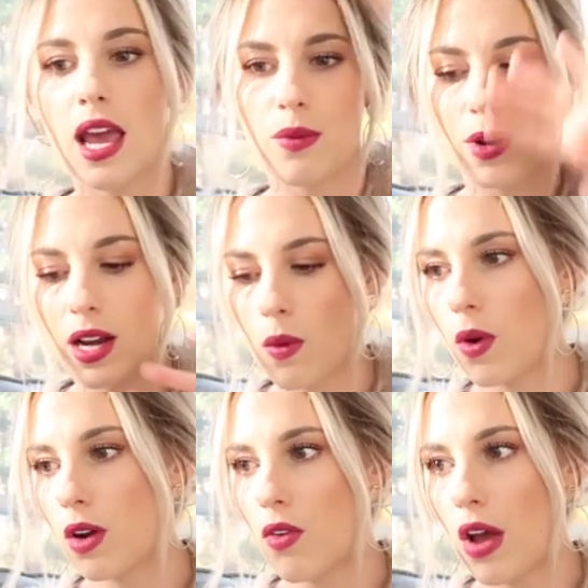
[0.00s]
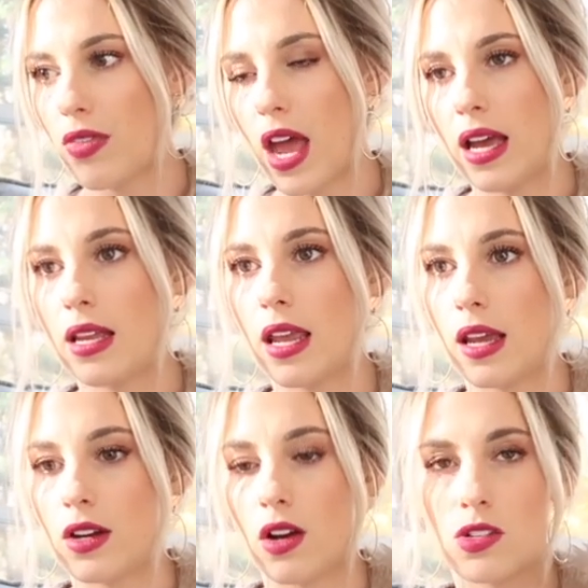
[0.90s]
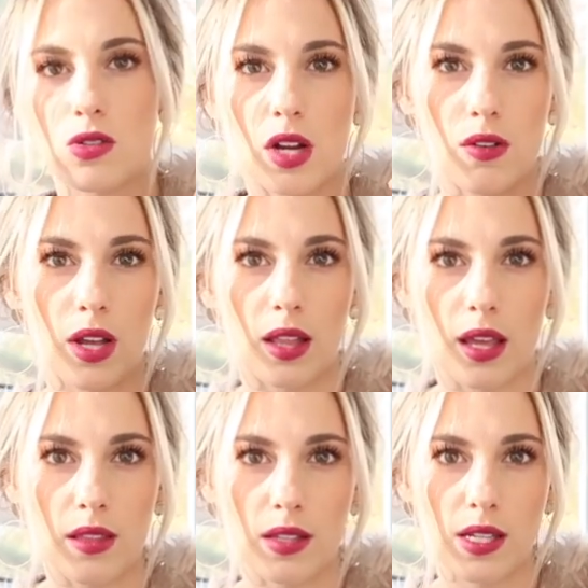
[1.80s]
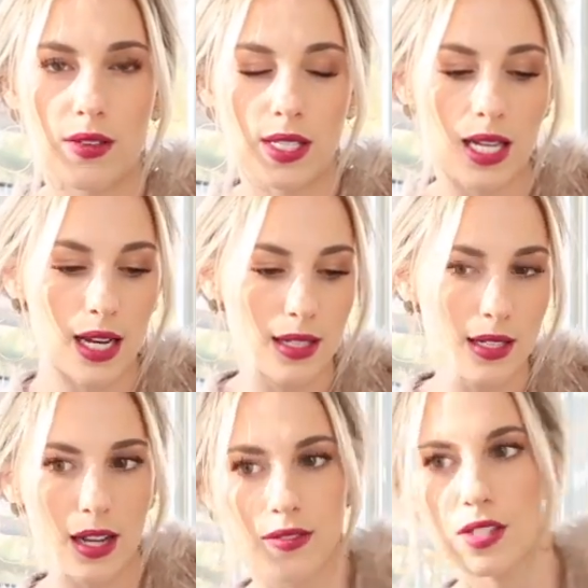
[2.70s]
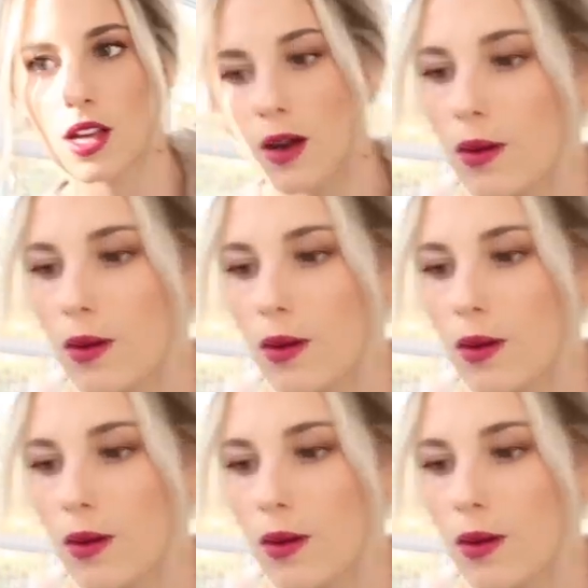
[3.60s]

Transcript: then we're gonna work around that and also decorate like the TV stand and stuff.